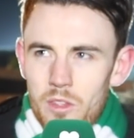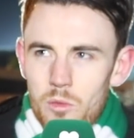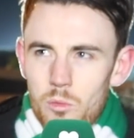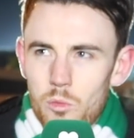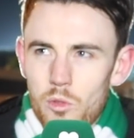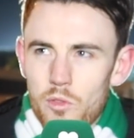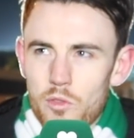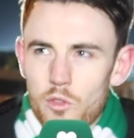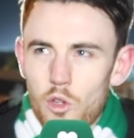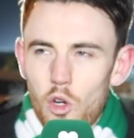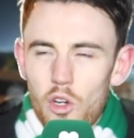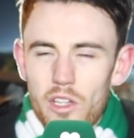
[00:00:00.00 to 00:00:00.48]

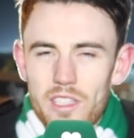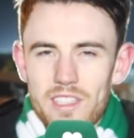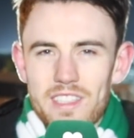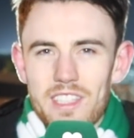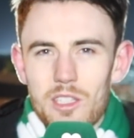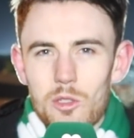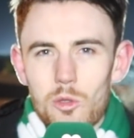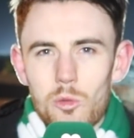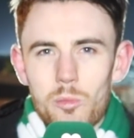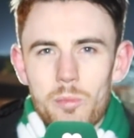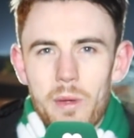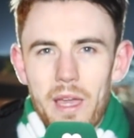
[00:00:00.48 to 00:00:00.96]
We've got to
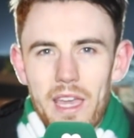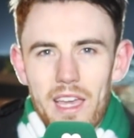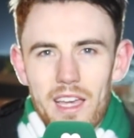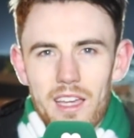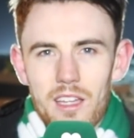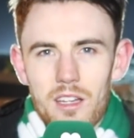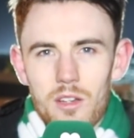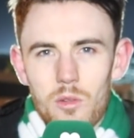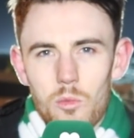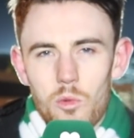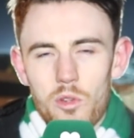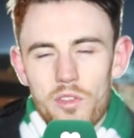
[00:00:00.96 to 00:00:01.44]
deal
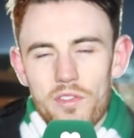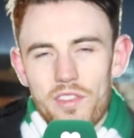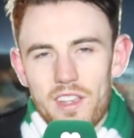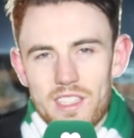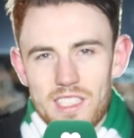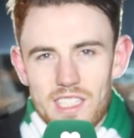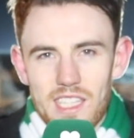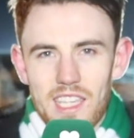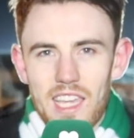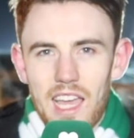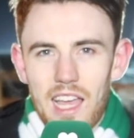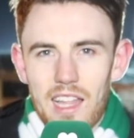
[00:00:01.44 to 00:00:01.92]
better with
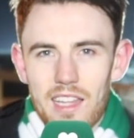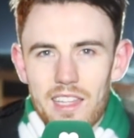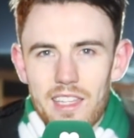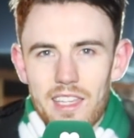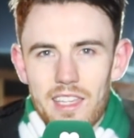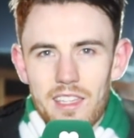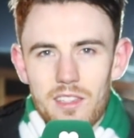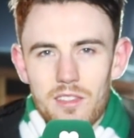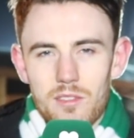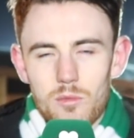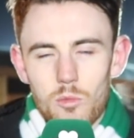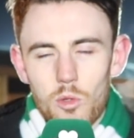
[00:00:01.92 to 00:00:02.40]

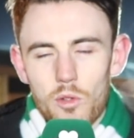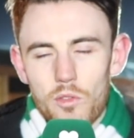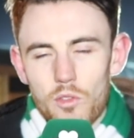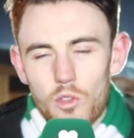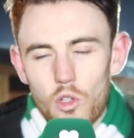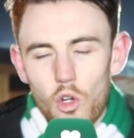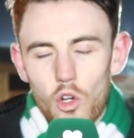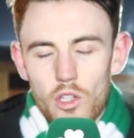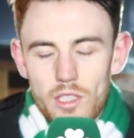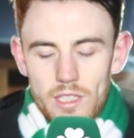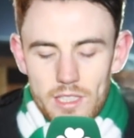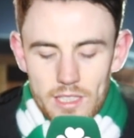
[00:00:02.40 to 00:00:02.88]
physicality. We've
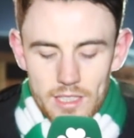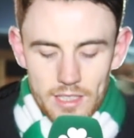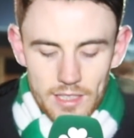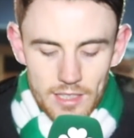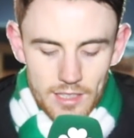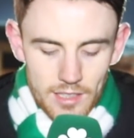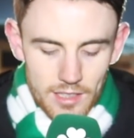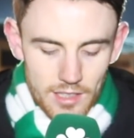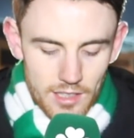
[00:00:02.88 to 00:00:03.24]
got to.